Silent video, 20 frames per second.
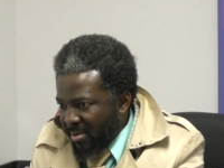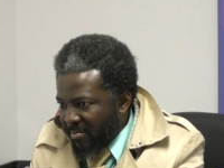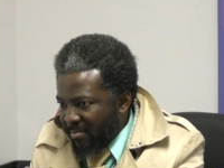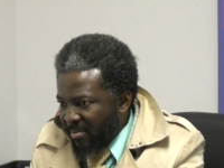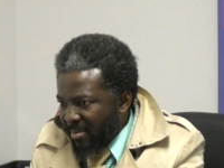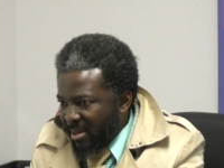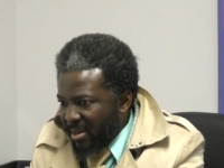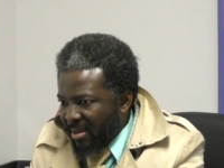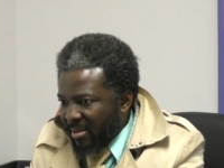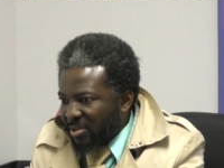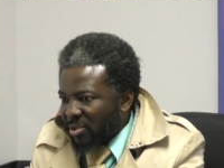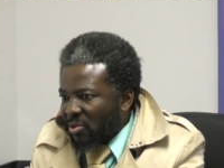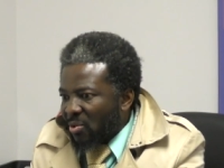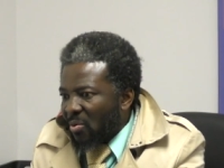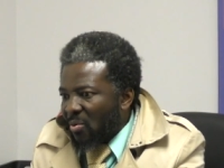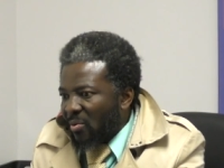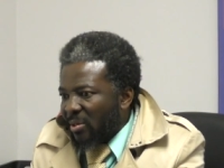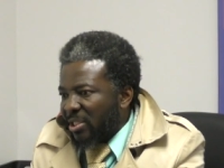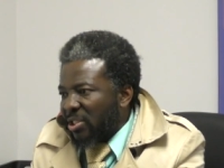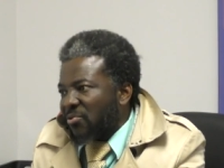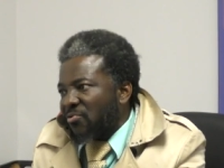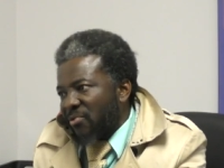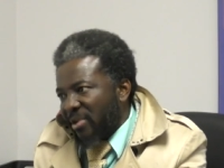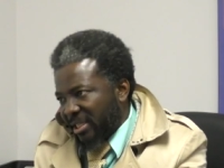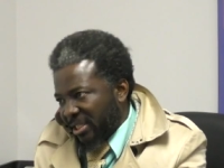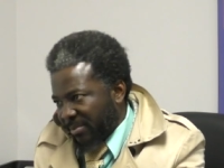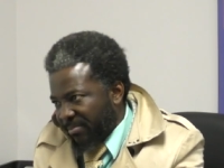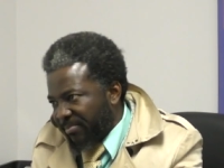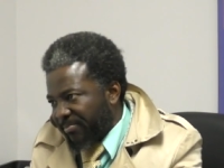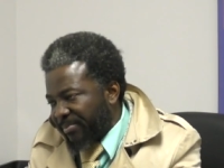May so his
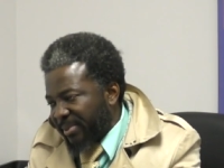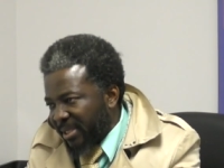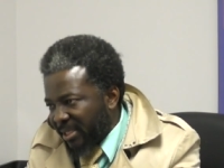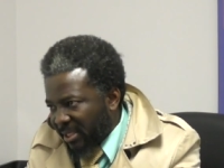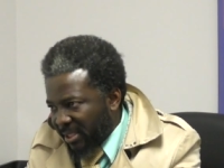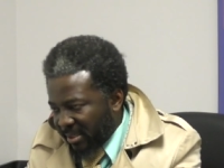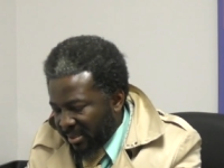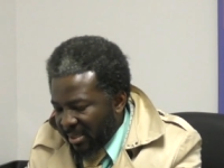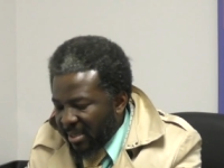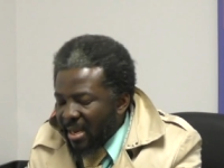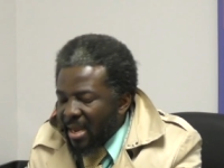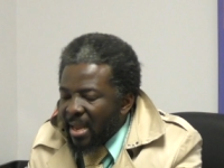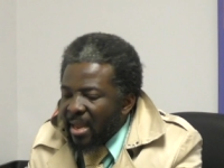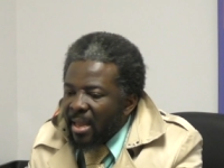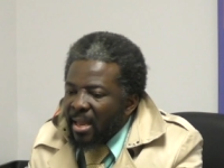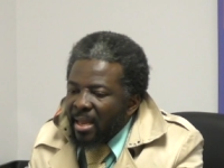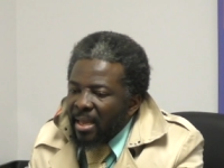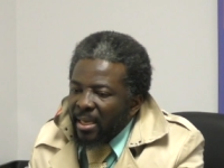rest in peace. Yeah.